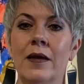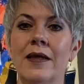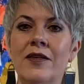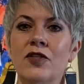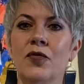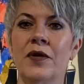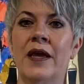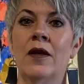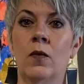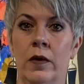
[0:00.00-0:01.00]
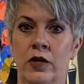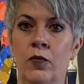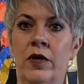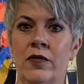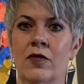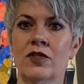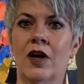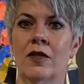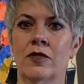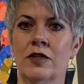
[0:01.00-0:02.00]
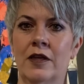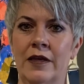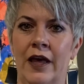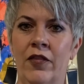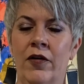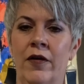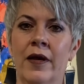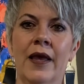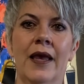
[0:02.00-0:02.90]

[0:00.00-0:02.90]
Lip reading: is created when you bring those colors together,